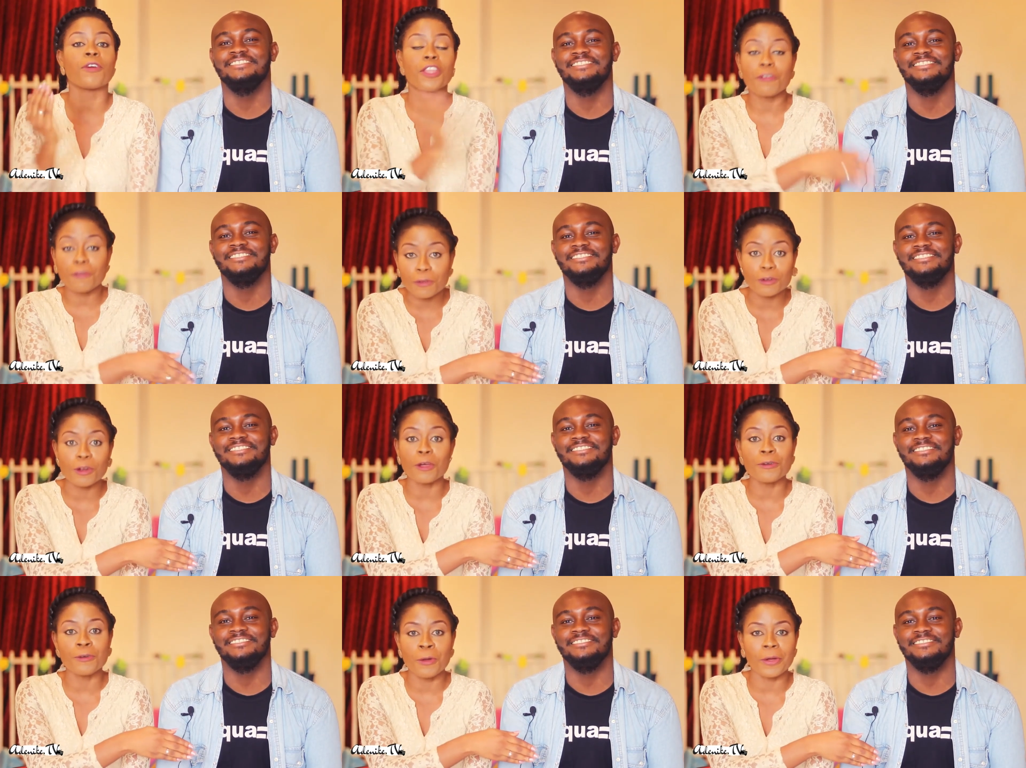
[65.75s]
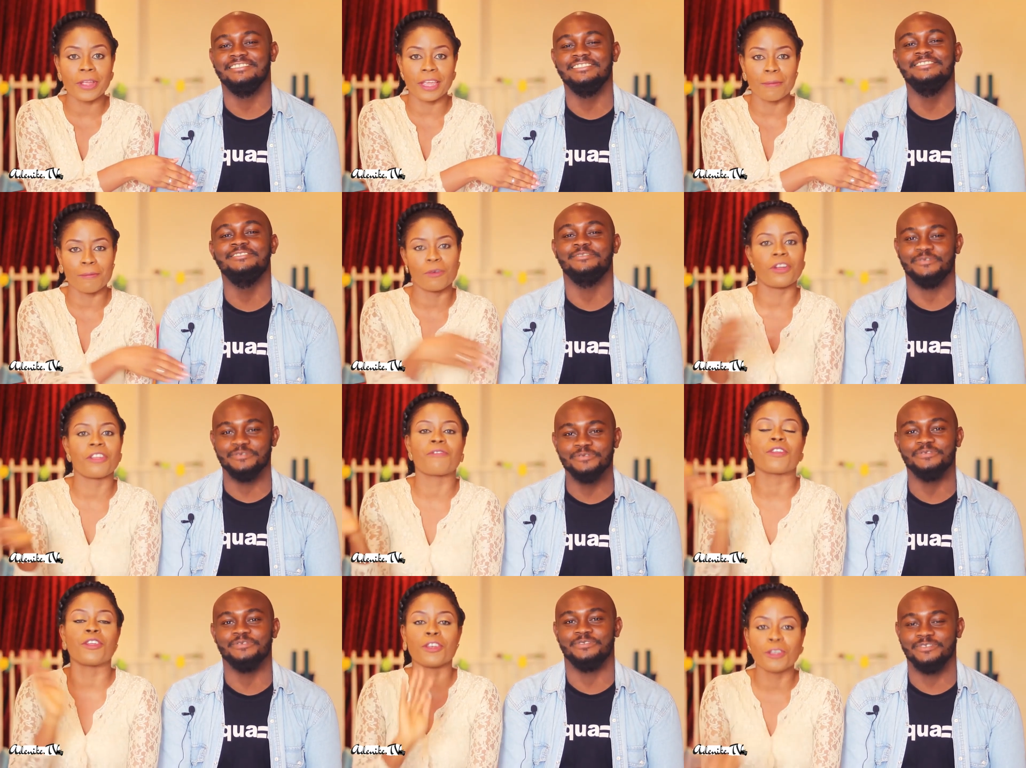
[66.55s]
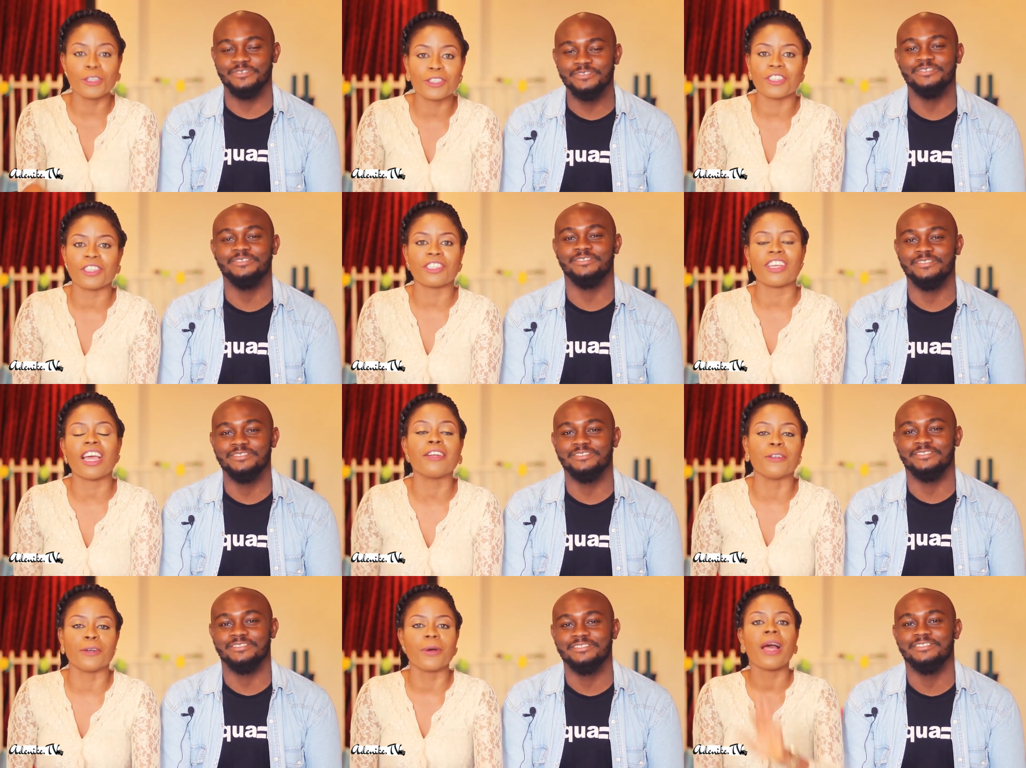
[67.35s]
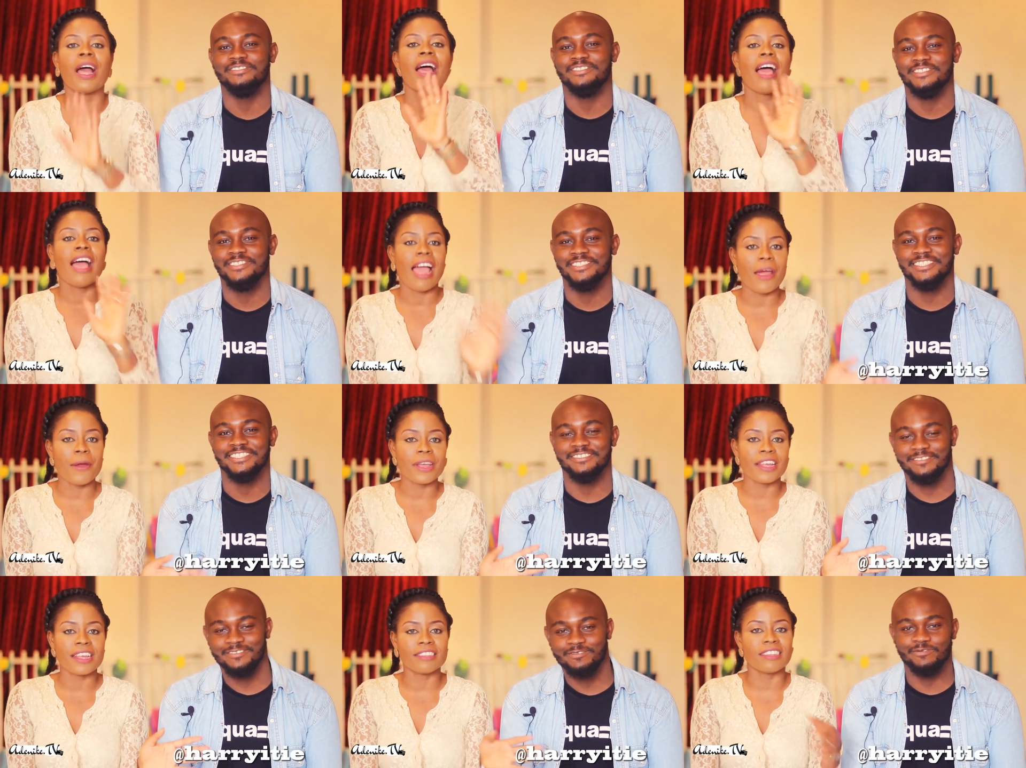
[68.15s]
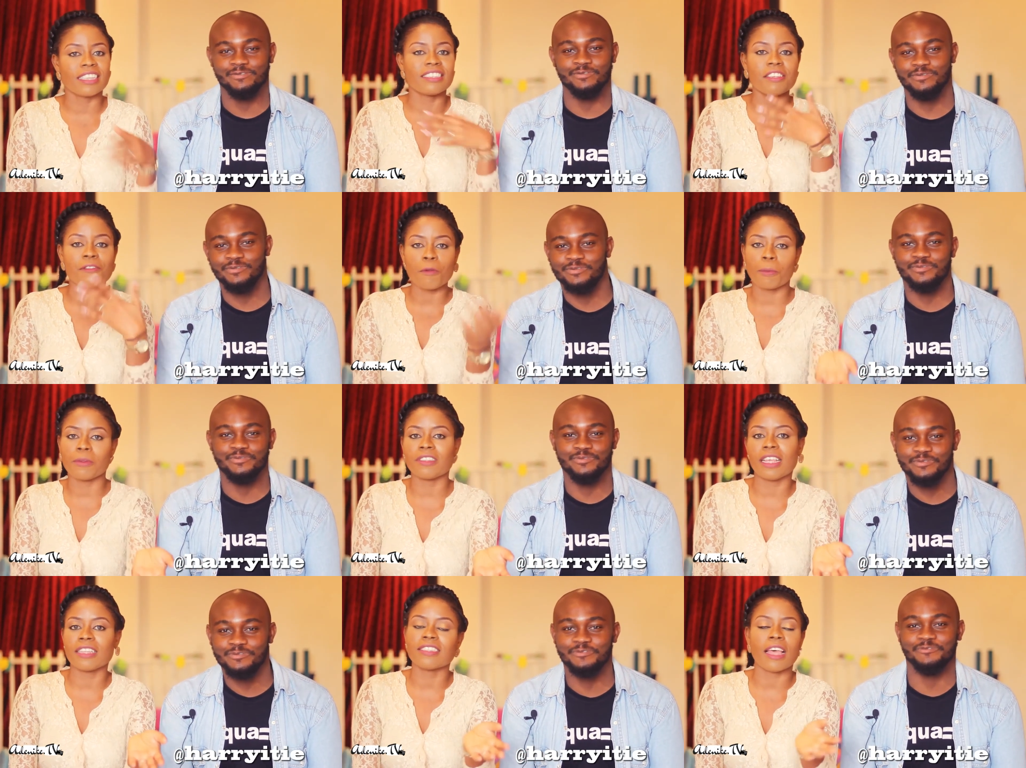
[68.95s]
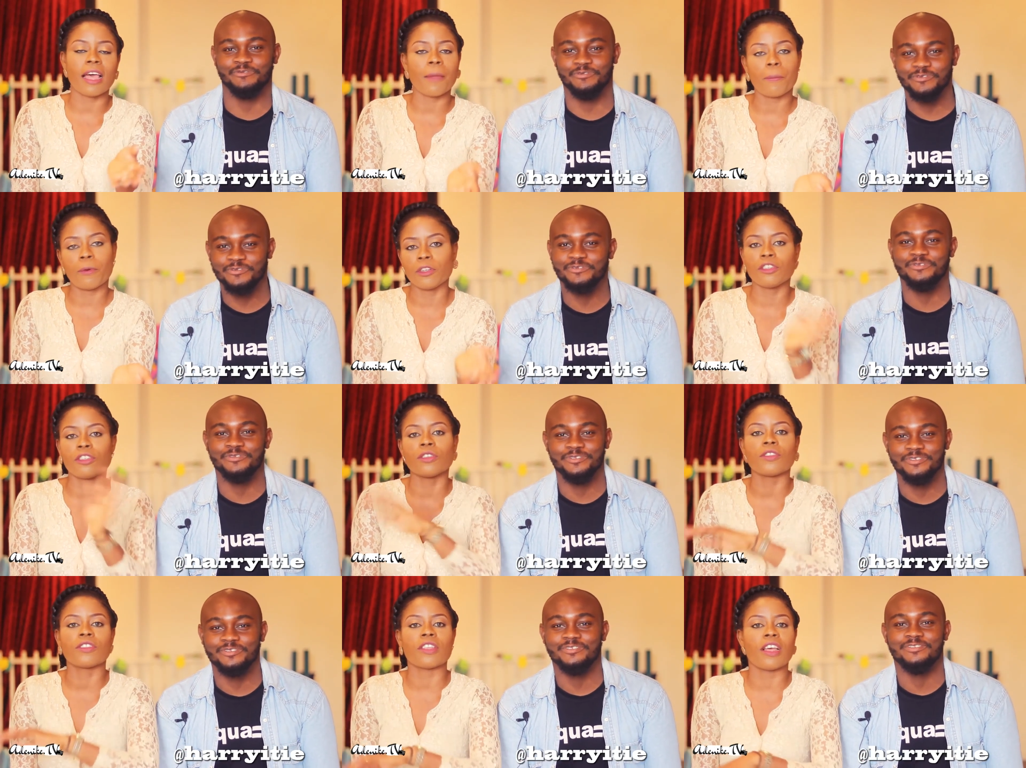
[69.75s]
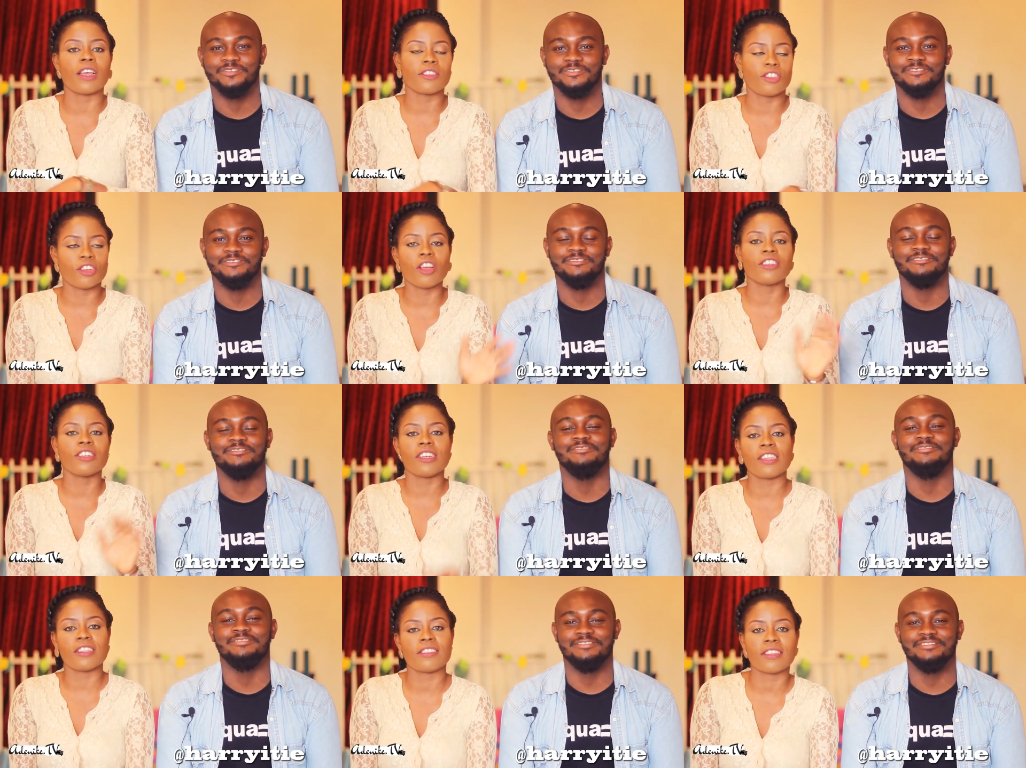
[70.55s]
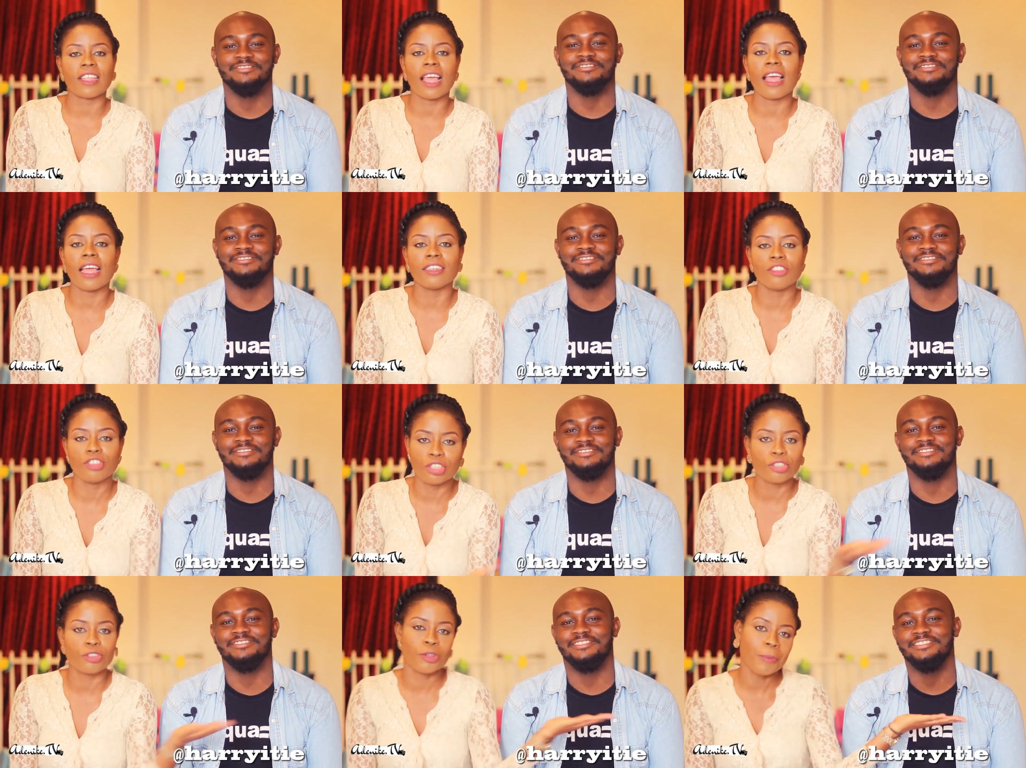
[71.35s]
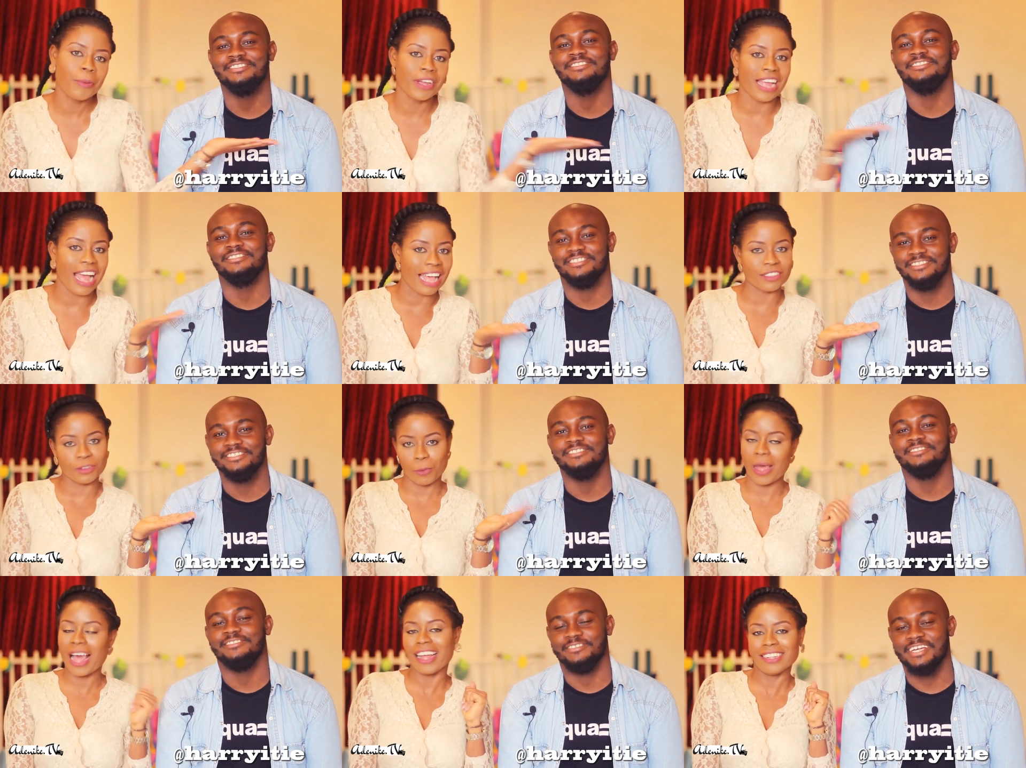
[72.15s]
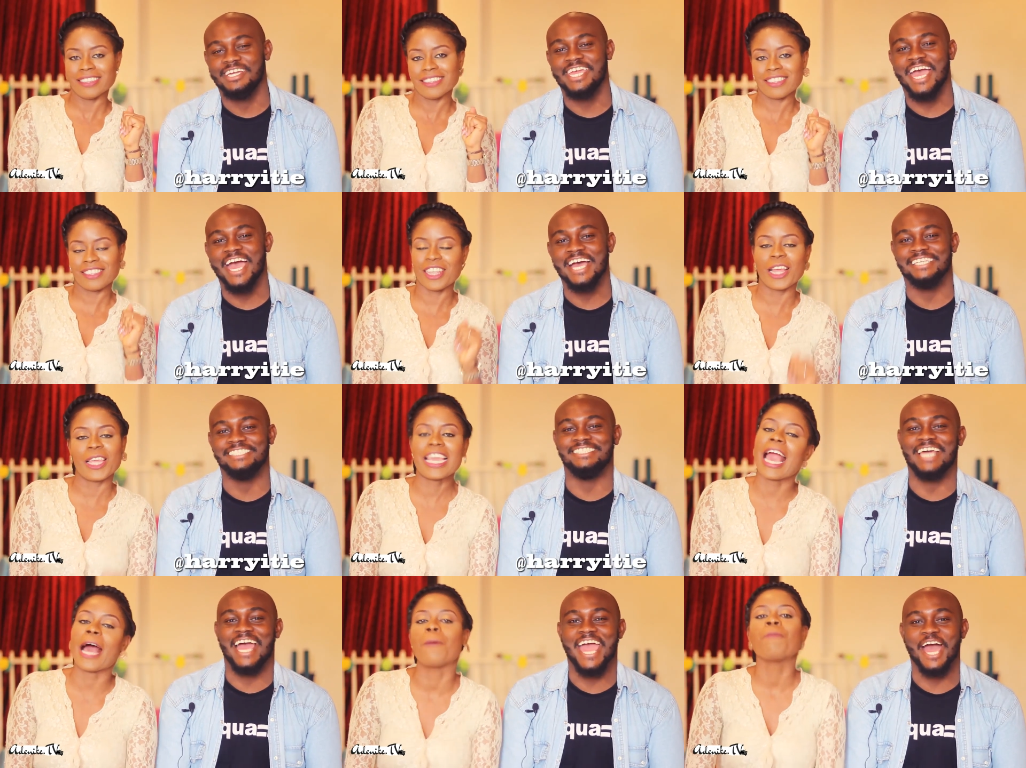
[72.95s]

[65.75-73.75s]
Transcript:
Speaker 1: But if you don't know him or if you're new to the channel, Harry is a TV presenter, producer, journalist and YouTuber as well. Yes, so, I